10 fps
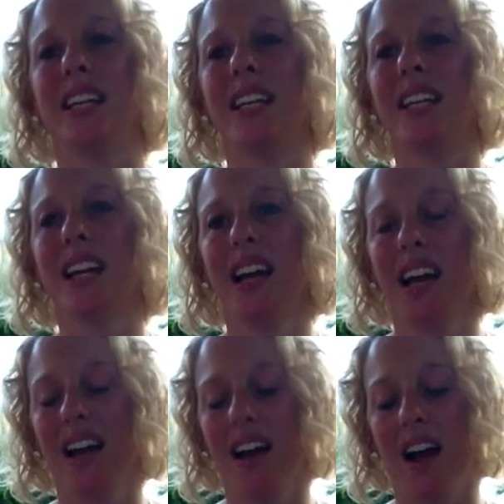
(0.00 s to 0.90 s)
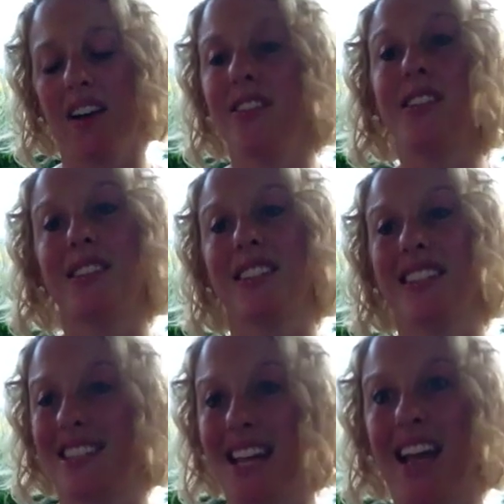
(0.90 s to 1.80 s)
and I still to
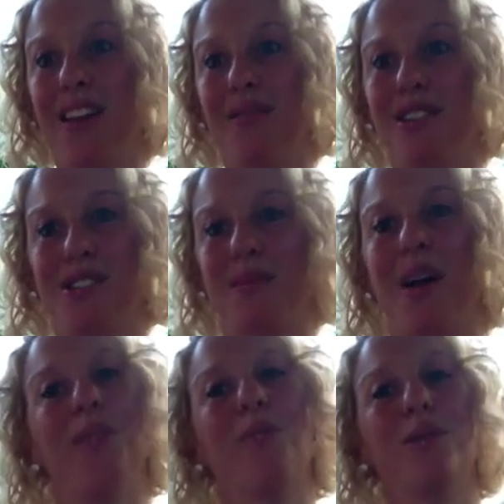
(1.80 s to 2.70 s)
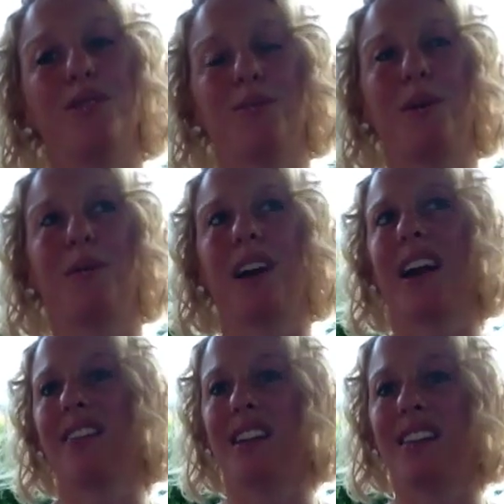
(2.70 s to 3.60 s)
this day love the smell of wood smoke, and
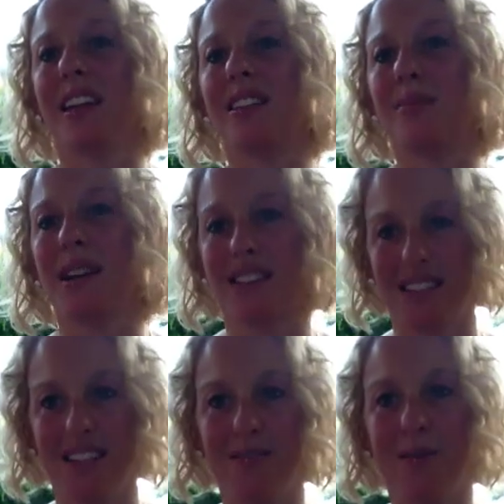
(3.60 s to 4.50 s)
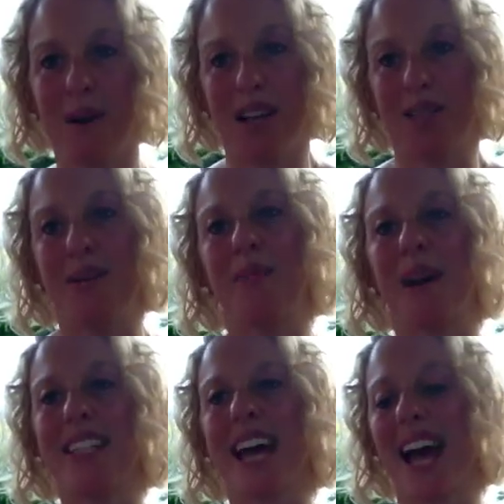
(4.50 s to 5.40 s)
I think that's because it reminds me of
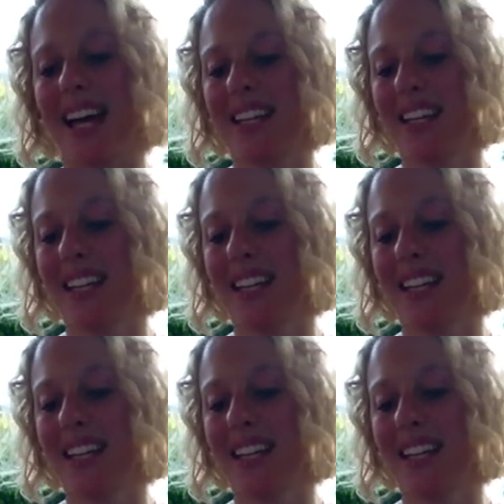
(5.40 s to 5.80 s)
my dad.